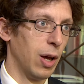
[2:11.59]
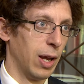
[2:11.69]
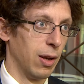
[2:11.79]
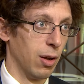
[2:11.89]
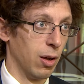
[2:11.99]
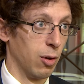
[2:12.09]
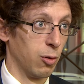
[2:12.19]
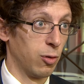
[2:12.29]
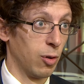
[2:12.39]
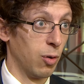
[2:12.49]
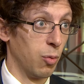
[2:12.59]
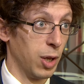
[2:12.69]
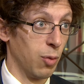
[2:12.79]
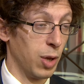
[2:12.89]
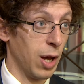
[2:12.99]
And so
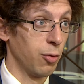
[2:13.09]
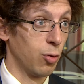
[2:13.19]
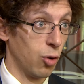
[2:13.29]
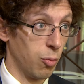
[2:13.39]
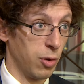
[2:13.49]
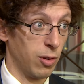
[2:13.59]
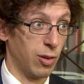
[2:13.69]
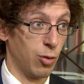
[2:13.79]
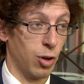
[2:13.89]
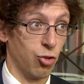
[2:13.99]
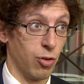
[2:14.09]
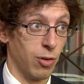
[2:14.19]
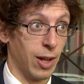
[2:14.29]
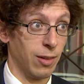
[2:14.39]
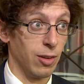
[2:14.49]
we have to cope with a situation
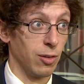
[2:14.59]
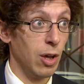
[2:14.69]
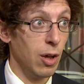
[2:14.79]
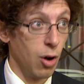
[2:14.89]
that is